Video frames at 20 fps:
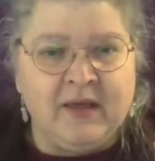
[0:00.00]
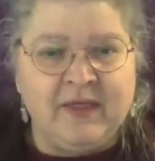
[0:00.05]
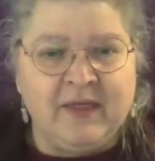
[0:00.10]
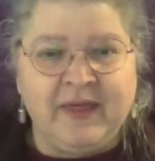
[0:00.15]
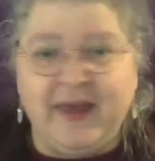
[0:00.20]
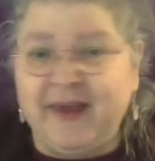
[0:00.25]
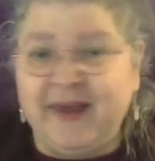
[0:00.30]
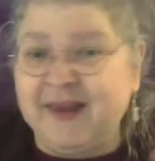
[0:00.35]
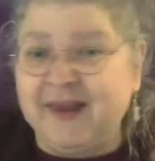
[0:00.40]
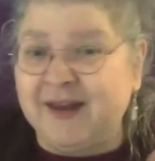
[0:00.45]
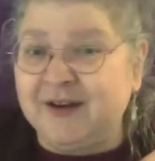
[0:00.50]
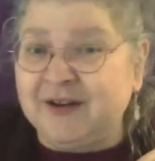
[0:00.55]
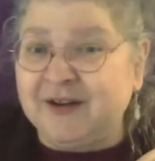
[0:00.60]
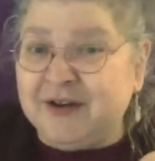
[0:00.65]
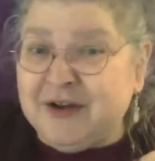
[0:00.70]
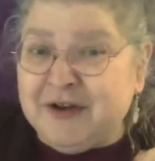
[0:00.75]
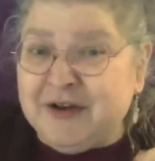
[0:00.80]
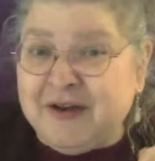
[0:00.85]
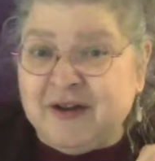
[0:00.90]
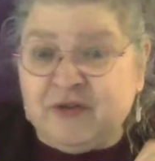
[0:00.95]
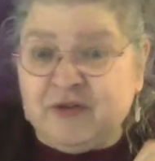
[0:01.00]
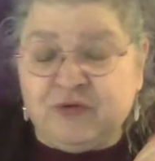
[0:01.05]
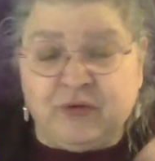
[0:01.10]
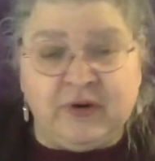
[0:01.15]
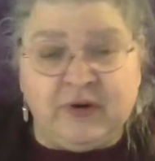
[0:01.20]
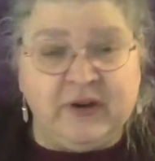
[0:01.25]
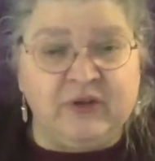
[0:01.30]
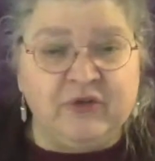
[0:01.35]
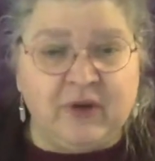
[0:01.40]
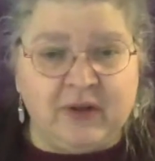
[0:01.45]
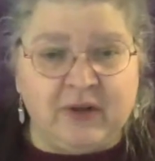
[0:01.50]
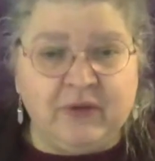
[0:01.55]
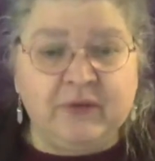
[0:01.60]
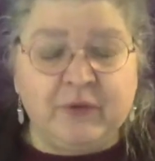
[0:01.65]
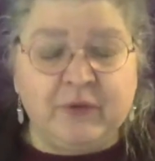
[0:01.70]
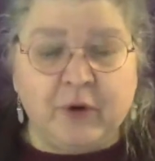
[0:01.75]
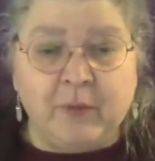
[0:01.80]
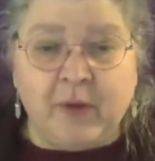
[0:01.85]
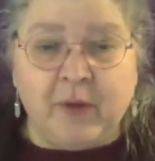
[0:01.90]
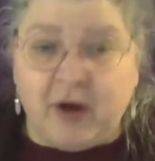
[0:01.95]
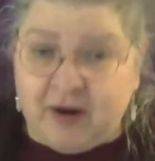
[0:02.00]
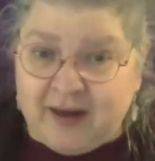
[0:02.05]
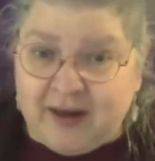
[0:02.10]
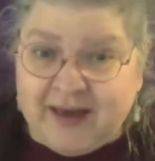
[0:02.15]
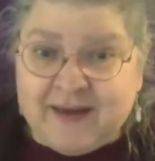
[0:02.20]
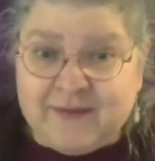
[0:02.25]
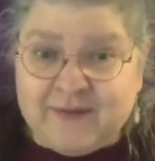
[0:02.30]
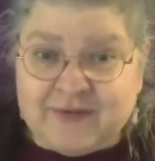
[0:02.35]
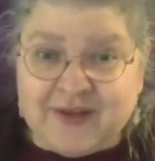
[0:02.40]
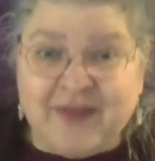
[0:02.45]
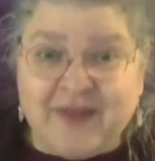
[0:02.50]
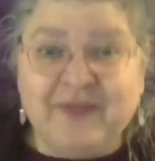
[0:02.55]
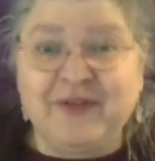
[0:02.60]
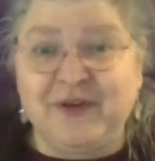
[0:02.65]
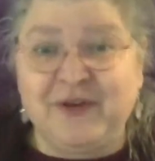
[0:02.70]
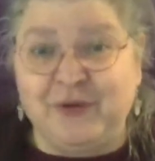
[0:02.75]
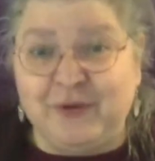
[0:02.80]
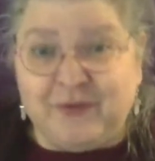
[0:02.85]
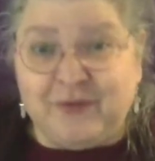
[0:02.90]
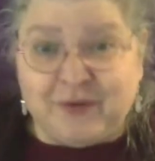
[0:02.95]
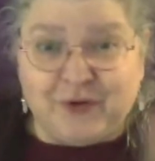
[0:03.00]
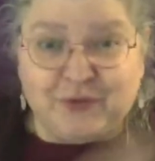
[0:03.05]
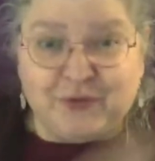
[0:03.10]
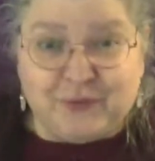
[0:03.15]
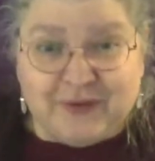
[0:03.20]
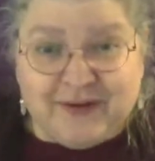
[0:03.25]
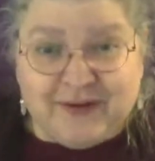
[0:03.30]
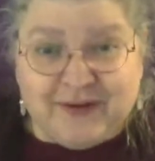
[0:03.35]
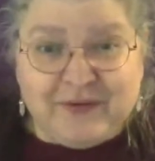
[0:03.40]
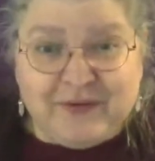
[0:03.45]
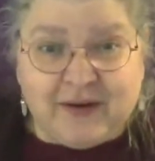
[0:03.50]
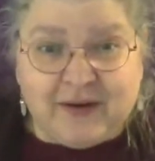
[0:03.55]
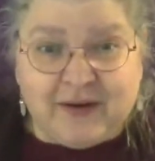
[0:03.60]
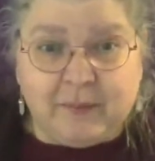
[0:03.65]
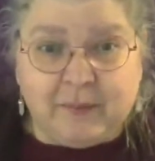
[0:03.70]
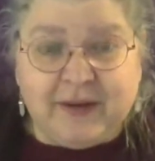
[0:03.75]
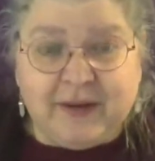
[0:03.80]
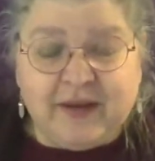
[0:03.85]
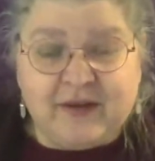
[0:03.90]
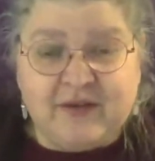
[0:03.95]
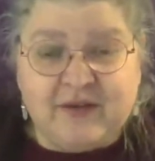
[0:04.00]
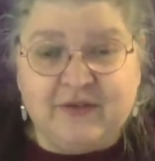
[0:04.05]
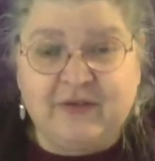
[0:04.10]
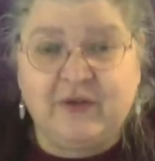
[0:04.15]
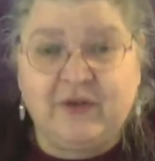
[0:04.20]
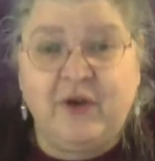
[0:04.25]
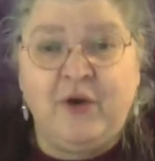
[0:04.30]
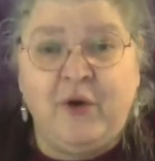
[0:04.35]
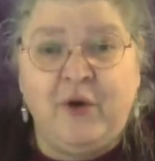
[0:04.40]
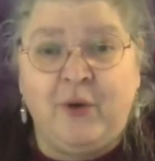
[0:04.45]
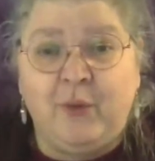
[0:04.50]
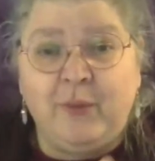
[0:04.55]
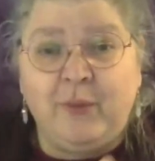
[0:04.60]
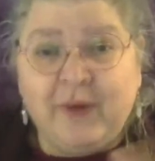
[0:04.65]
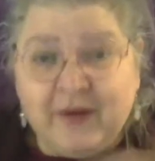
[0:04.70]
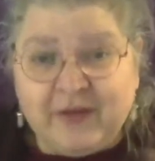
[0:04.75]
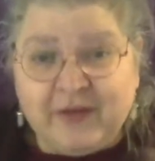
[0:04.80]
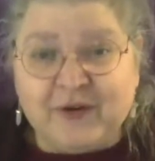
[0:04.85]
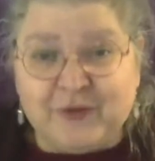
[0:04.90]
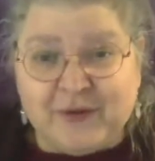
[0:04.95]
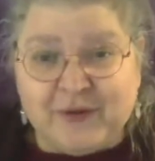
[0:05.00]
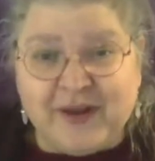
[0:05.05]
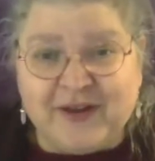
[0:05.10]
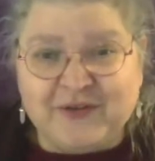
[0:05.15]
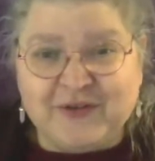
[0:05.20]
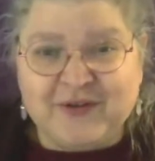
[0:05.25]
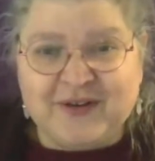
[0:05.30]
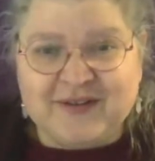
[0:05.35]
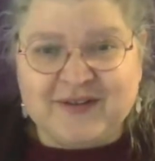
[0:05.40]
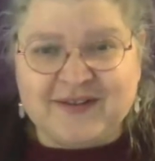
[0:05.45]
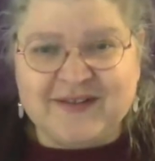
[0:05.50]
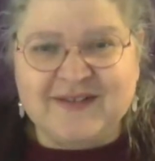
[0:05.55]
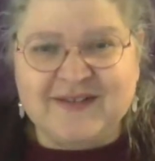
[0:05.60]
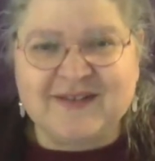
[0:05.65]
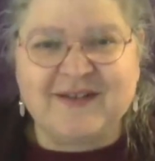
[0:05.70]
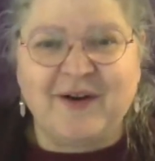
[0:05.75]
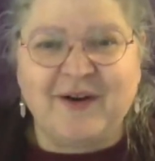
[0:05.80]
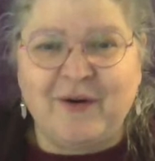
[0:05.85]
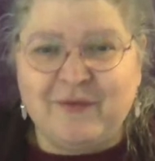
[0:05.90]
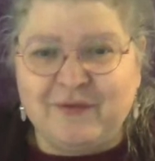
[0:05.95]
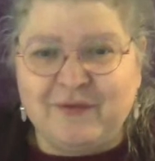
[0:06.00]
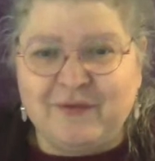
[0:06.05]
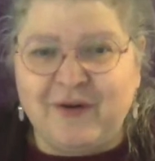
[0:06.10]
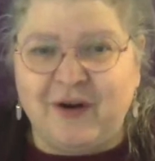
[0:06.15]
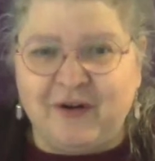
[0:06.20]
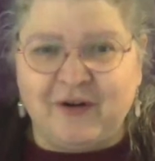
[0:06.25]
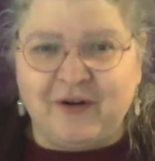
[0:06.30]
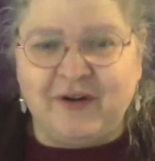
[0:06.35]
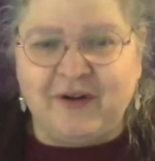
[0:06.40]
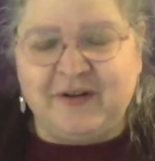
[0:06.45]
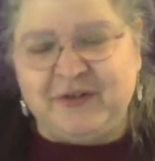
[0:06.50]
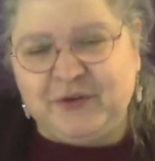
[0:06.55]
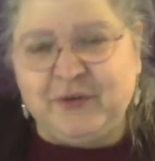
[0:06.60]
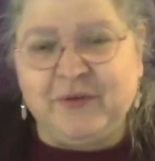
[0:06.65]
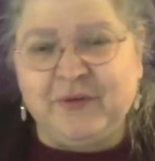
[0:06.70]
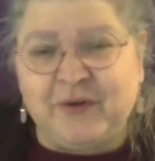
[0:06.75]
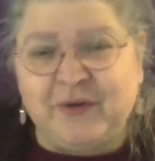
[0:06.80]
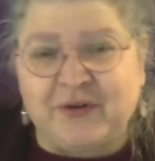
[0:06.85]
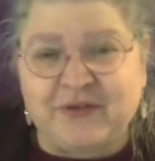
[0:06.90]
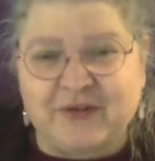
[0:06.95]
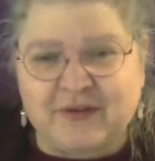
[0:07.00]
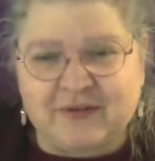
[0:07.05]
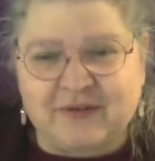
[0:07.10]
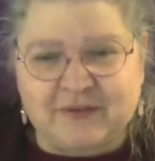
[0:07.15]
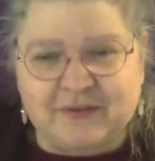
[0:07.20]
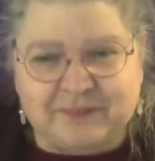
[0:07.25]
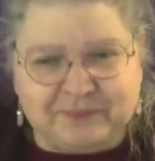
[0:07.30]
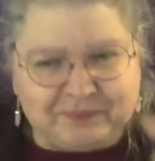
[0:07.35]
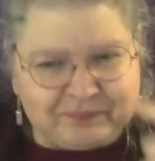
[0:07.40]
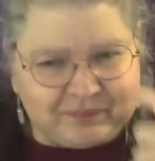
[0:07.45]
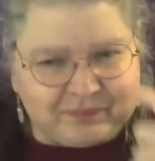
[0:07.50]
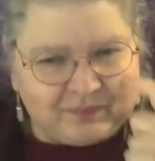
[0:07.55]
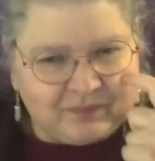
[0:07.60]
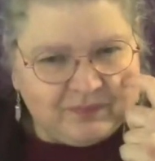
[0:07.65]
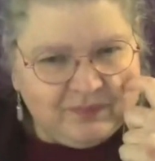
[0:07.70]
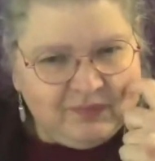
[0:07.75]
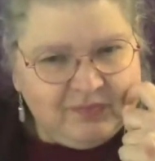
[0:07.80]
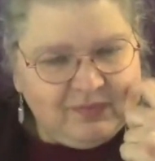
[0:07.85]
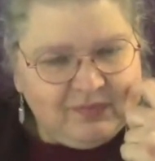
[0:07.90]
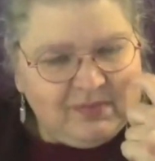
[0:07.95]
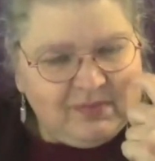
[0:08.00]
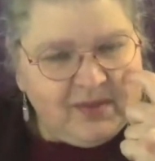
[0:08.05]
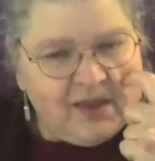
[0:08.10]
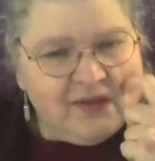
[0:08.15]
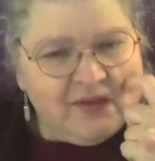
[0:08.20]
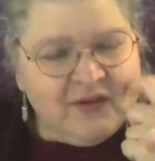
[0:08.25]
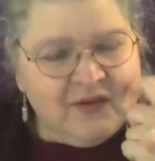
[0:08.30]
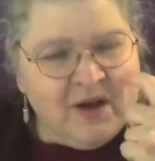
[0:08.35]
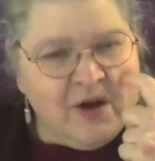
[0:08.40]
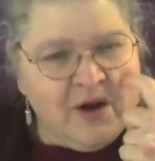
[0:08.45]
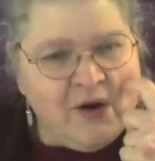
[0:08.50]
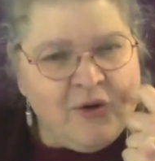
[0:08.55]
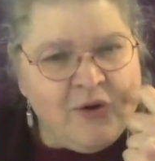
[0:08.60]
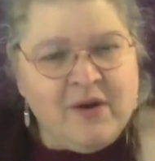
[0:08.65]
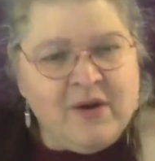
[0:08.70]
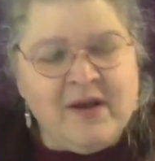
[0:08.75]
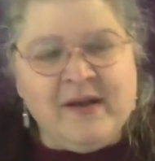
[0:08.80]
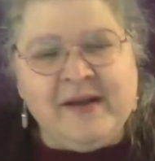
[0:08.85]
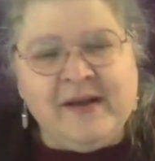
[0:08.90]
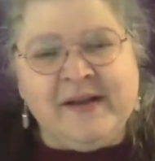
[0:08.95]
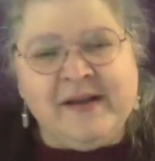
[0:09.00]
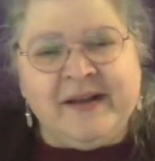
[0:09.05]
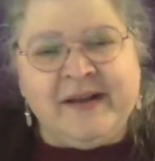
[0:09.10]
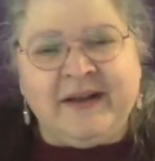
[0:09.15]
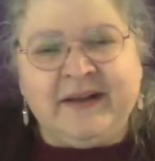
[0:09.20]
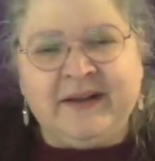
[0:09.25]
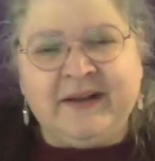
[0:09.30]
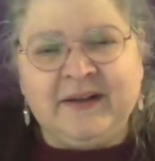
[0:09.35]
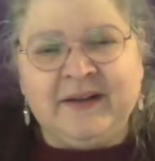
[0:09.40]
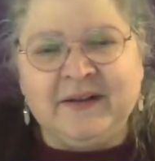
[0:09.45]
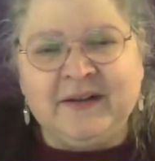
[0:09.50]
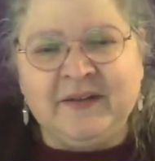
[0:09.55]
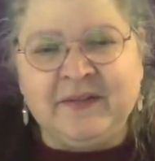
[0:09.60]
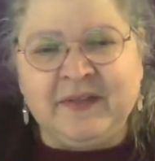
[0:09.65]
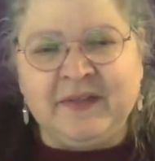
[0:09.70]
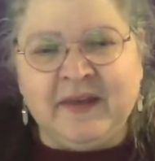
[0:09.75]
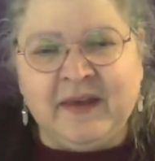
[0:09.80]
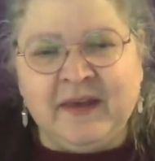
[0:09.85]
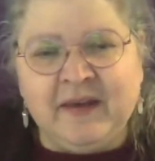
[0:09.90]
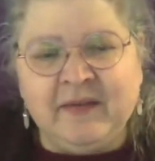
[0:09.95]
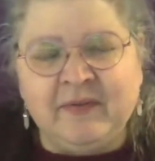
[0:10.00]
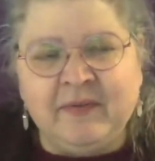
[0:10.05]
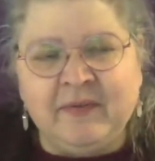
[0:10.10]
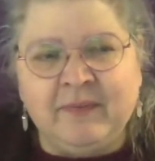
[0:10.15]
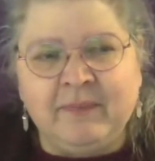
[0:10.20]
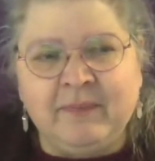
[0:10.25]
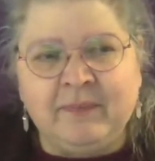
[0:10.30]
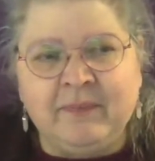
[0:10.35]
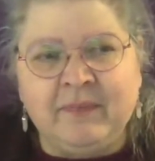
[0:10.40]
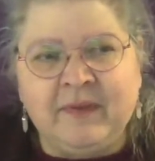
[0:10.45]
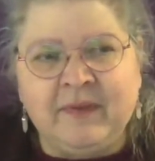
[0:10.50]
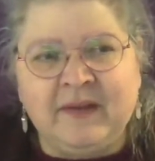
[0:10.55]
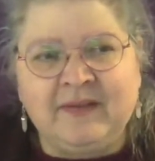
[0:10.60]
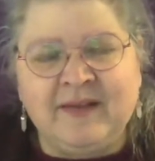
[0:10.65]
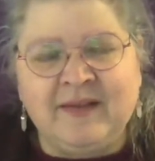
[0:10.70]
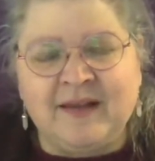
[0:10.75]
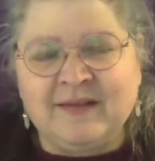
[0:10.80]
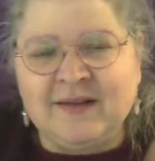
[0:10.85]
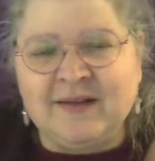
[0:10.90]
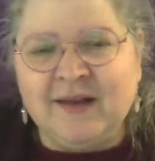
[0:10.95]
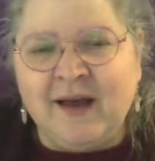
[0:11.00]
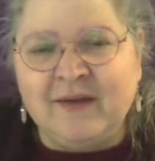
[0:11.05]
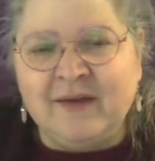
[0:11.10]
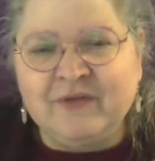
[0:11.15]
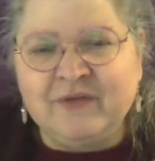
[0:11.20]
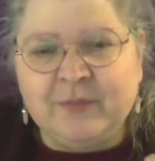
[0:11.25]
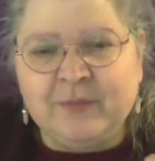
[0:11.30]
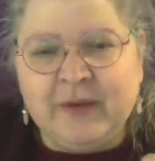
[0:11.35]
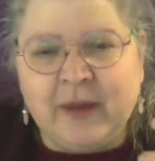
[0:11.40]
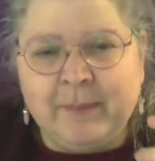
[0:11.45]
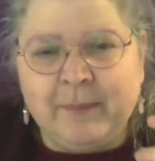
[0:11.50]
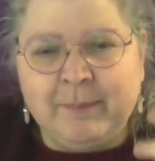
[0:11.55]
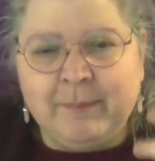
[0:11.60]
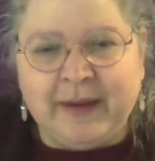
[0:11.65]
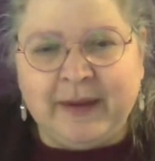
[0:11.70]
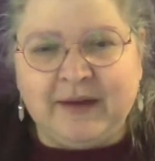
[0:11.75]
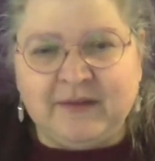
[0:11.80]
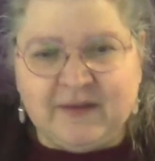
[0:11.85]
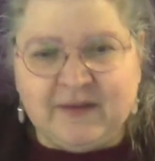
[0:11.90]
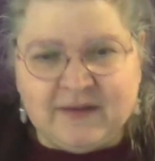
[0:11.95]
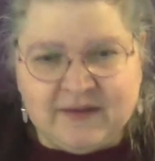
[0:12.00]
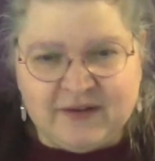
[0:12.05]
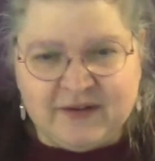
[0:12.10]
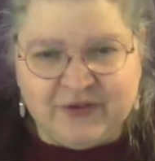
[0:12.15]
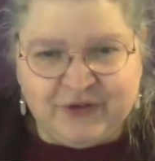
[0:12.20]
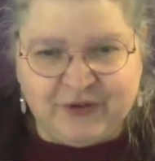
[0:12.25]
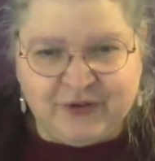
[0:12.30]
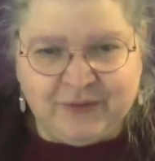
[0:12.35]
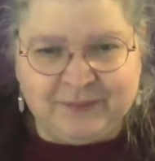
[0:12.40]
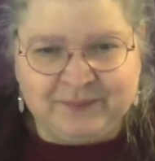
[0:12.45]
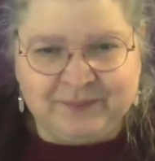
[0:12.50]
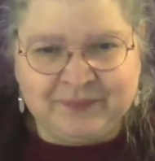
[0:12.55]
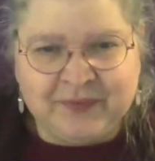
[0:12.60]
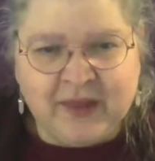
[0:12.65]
they can literally transform our lives and the universe we live in, because we are the creatrixes of our universes. So the it doesn't have to be a big decision.